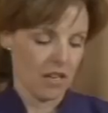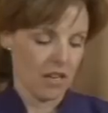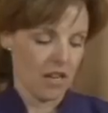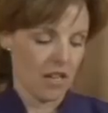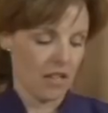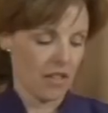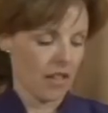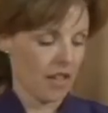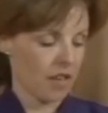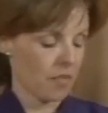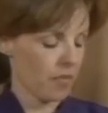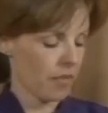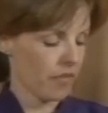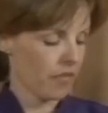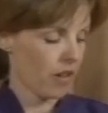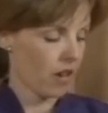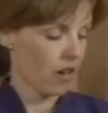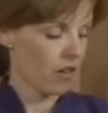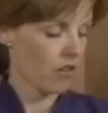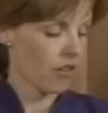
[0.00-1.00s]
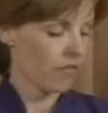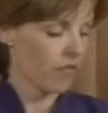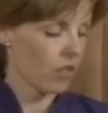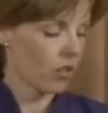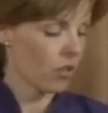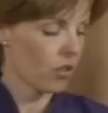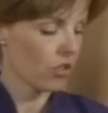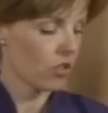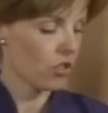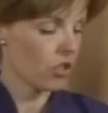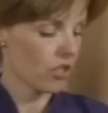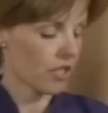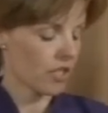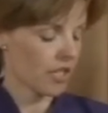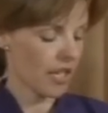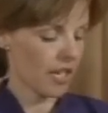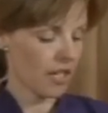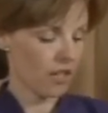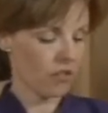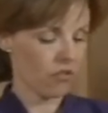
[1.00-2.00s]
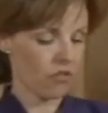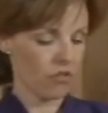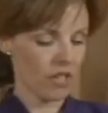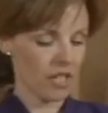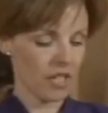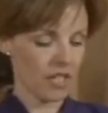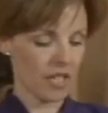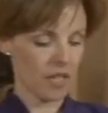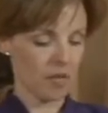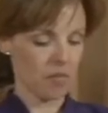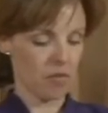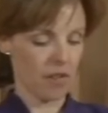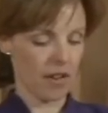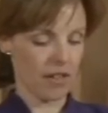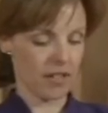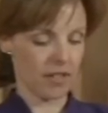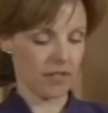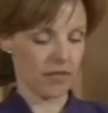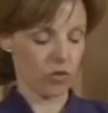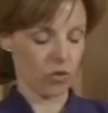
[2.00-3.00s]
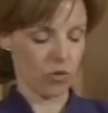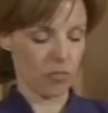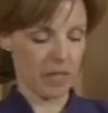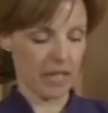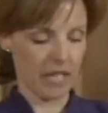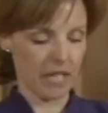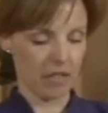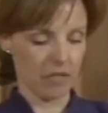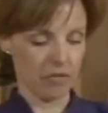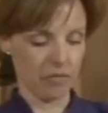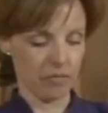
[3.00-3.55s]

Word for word: And then before, if you could just take three deep breaths for me.